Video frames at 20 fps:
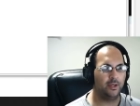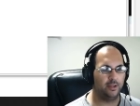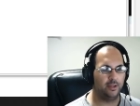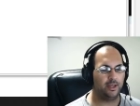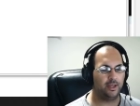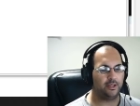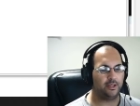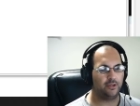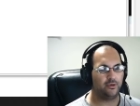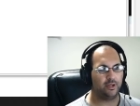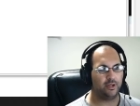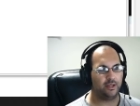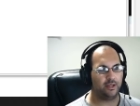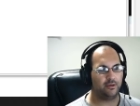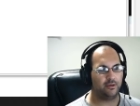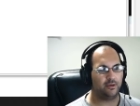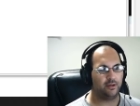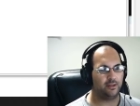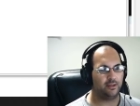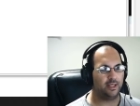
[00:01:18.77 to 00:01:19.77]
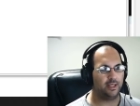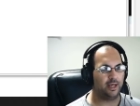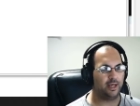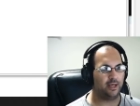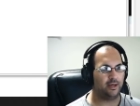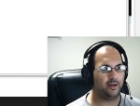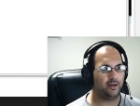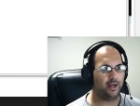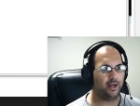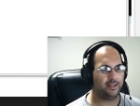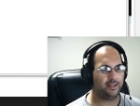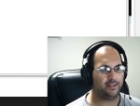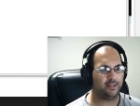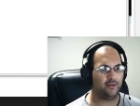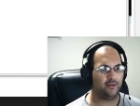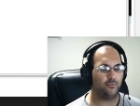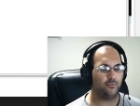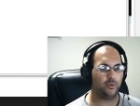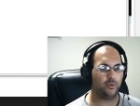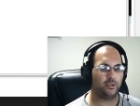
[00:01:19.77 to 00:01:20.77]
and you'll get the uh, uh
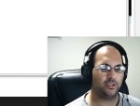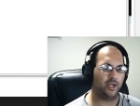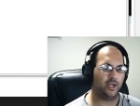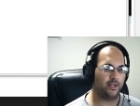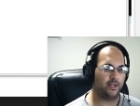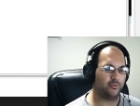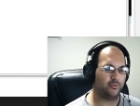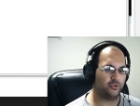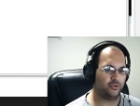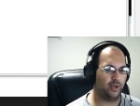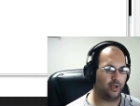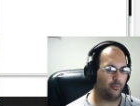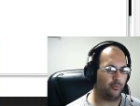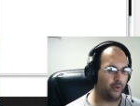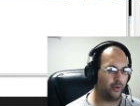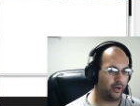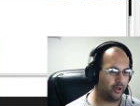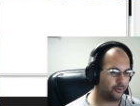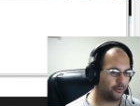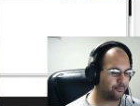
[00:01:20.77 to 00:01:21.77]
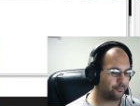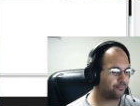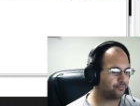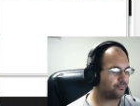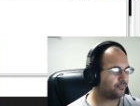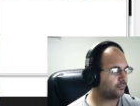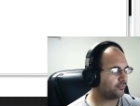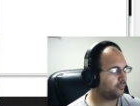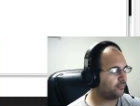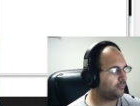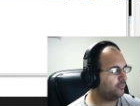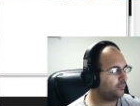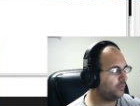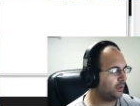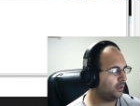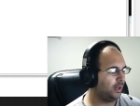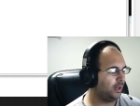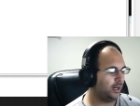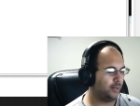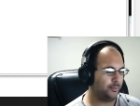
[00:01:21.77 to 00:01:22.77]
idea of which items drop where.
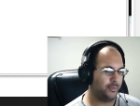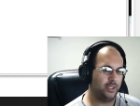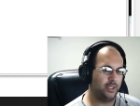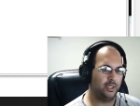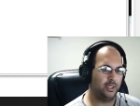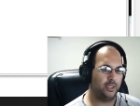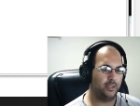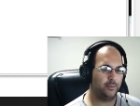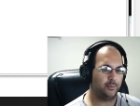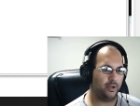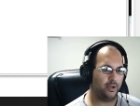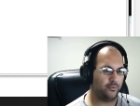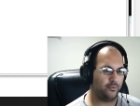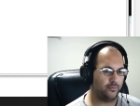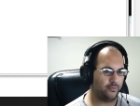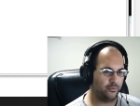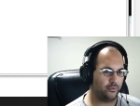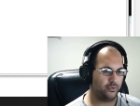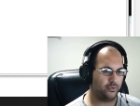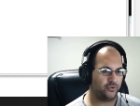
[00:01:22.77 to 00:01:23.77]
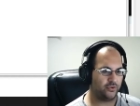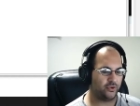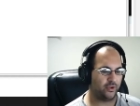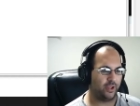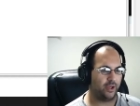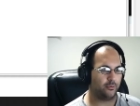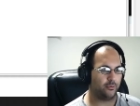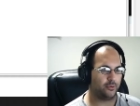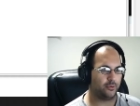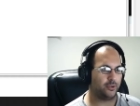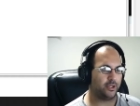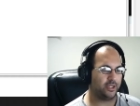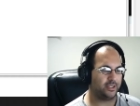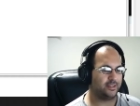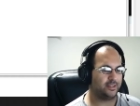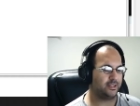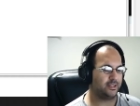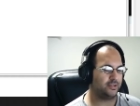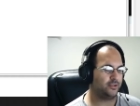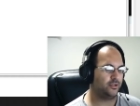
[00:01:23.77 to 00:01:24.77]
Um, but so yeah, we're going to
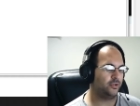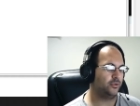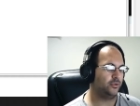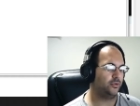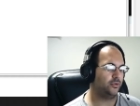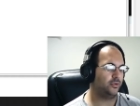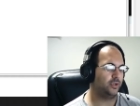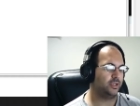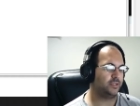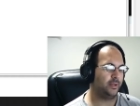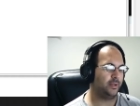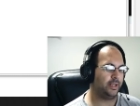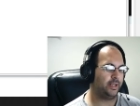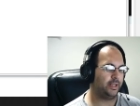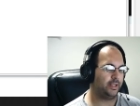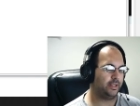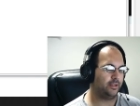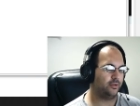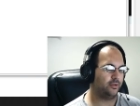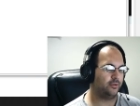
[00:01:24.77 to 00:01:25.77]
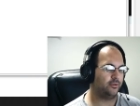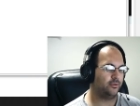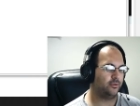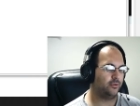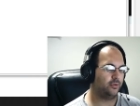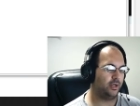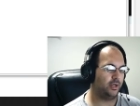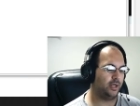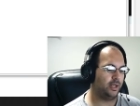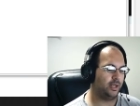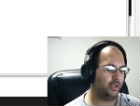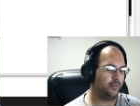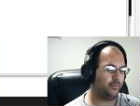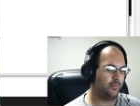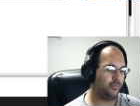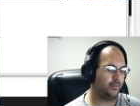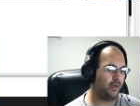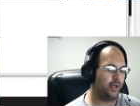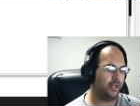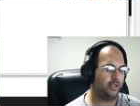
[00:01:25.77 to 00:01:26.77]
stick to explaining um,
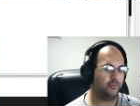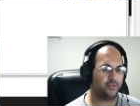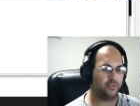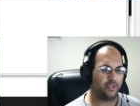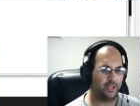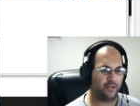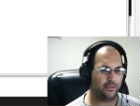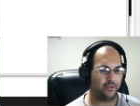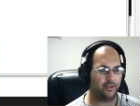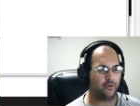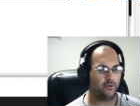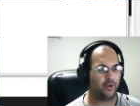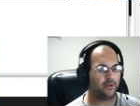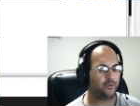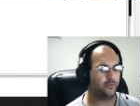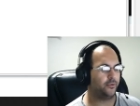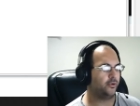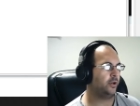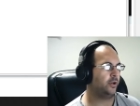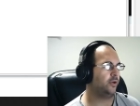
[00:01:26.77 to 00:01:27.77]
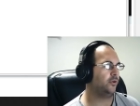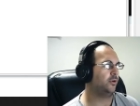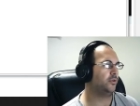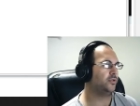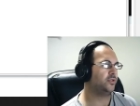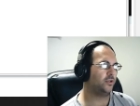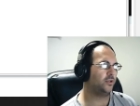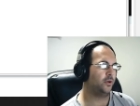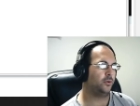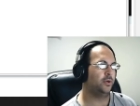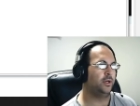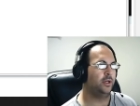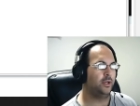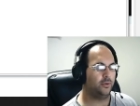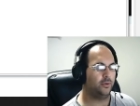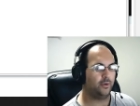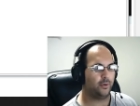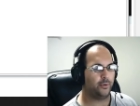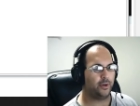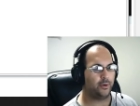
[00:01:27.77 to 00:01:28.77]
items and how they interact with your heroes. So
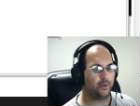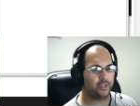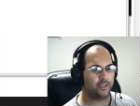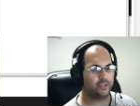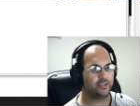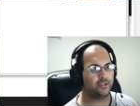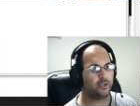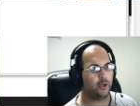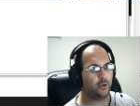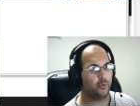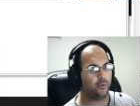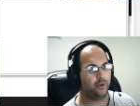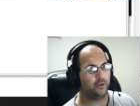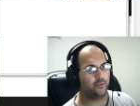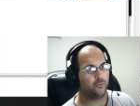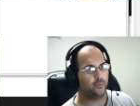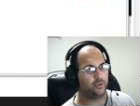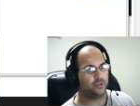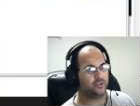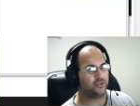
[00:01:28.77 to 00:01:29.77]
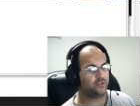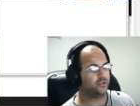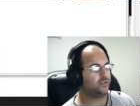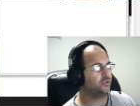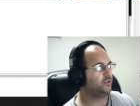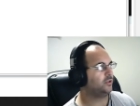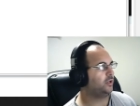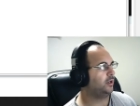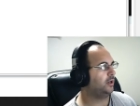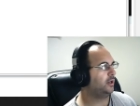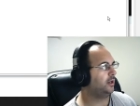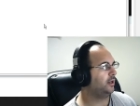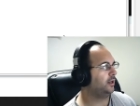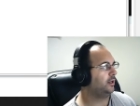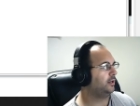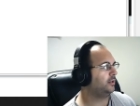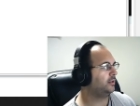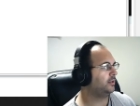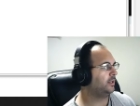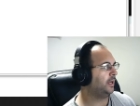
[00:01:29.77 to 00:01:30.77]
what I wanted to start with was just
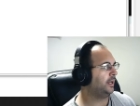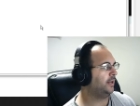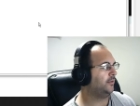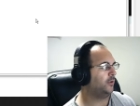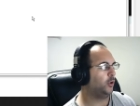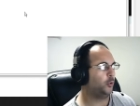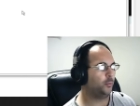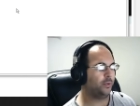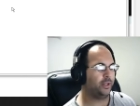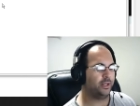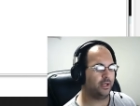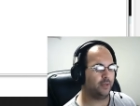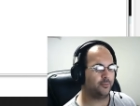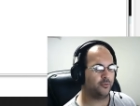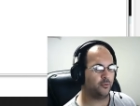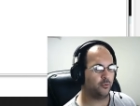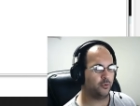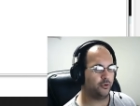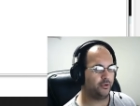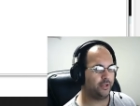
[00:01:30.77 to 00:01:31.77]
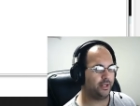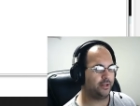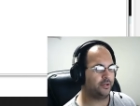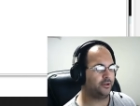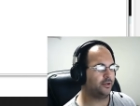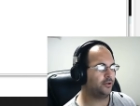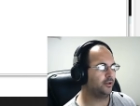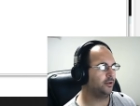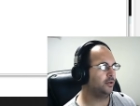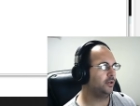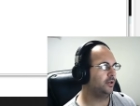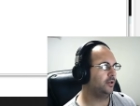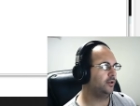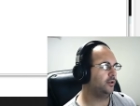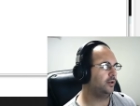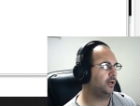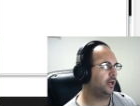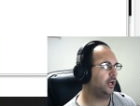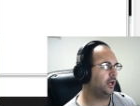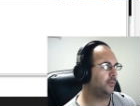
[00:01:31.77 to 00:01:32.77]
uh, kind of opening up the world editor
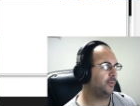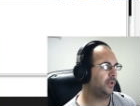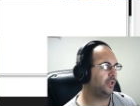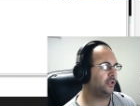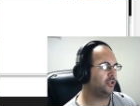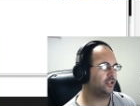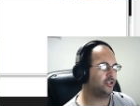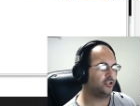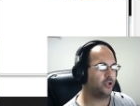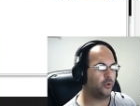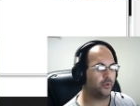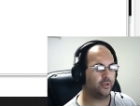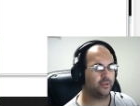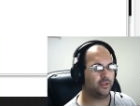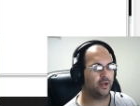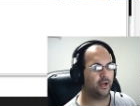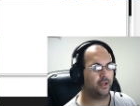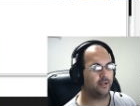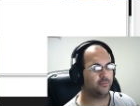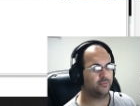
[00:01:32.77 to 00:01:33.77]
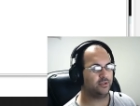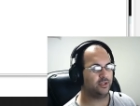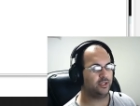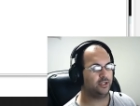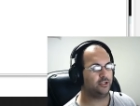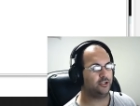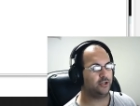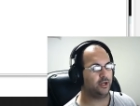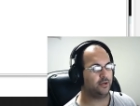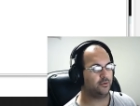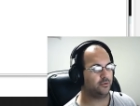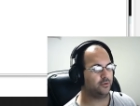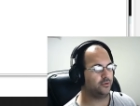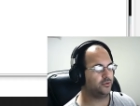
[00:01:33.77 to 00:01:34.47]
um, and just showing the items in general.